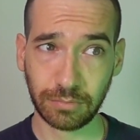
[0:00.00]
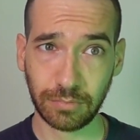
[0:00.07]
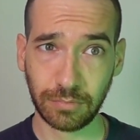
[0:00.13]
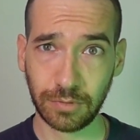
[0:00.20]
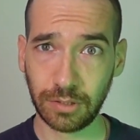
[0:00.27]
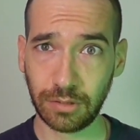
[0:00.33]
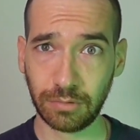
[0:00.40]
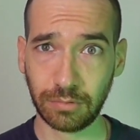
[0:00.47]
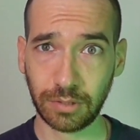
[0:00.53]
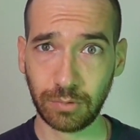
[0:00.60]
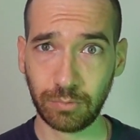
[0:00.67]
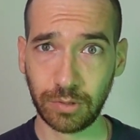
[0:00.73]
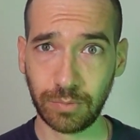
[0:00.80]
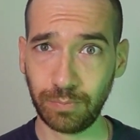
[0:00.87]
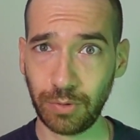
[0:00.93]
No, they
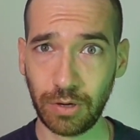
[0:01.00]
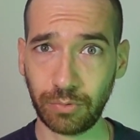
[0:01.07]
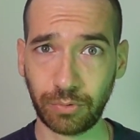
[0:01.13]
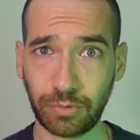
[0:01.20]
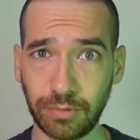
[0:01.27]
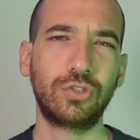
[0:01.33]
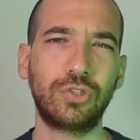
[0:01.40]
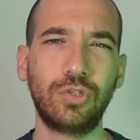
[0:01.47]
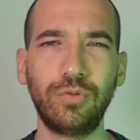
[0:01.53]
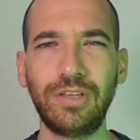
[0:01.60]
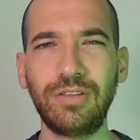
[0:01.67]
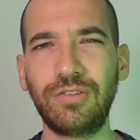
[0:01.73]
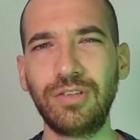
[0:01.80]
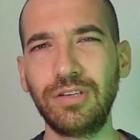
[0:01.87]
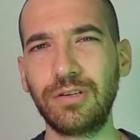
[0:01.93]
want both. So
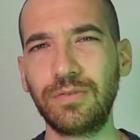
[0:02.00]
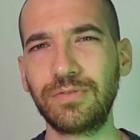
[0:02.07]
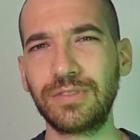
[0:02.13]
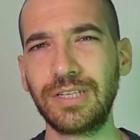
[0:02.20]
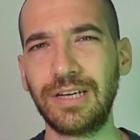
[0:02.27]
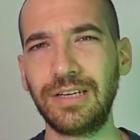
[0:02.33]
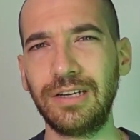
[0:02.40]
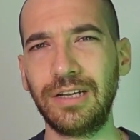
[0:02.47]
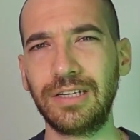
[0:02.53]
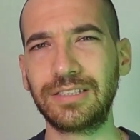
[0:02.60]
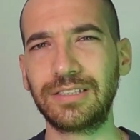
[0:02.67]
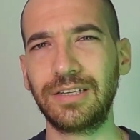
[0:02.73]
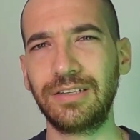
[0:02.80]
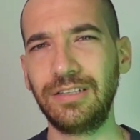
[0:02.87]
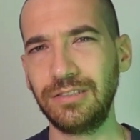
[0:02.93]
they think of Tyla
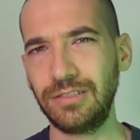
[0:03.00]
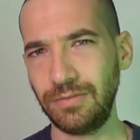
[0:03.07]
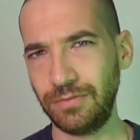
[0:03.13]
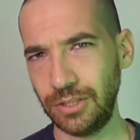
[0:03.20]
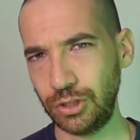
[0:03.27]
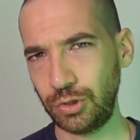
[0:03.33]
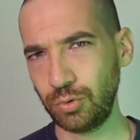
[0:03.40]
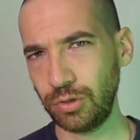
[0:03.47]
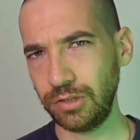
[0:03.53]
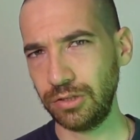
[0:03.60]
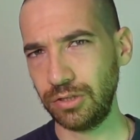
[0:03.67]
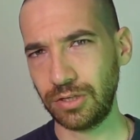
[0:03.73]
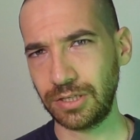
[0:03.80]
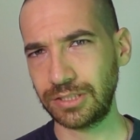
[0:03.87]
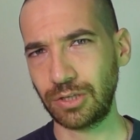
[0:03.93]
as an individual,
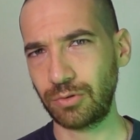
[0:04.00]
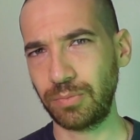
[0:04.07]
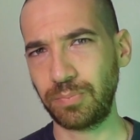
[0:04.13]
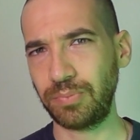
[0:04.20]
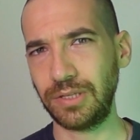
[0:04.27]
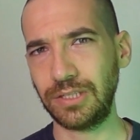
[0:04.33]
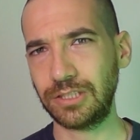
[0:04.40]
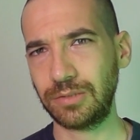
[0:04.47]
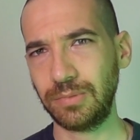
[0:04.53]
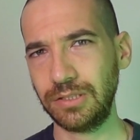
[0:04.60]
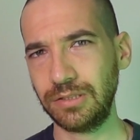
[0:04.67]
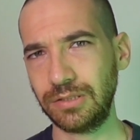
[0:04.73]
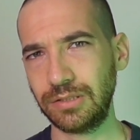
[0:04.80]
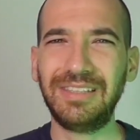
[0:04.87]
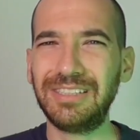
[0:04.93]
not as a
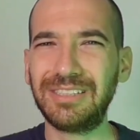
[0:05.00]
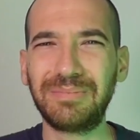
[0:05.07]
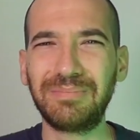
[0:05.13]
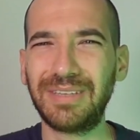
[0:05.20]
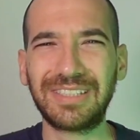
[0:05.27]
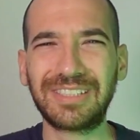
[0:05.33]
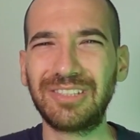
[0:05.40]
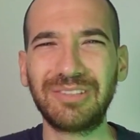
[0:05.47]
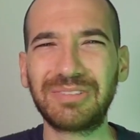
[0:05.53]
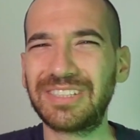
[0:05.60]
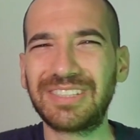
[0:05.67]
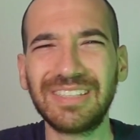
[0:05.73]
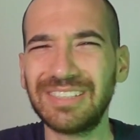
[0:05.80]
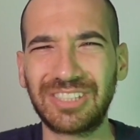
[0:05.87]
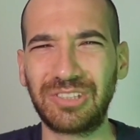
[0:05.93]
replacement. This makes no
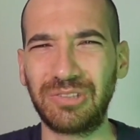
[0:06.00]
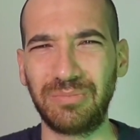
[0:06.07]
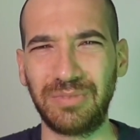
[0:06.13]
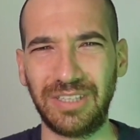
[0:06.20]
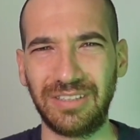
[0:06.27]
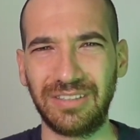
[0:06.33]
sense to me.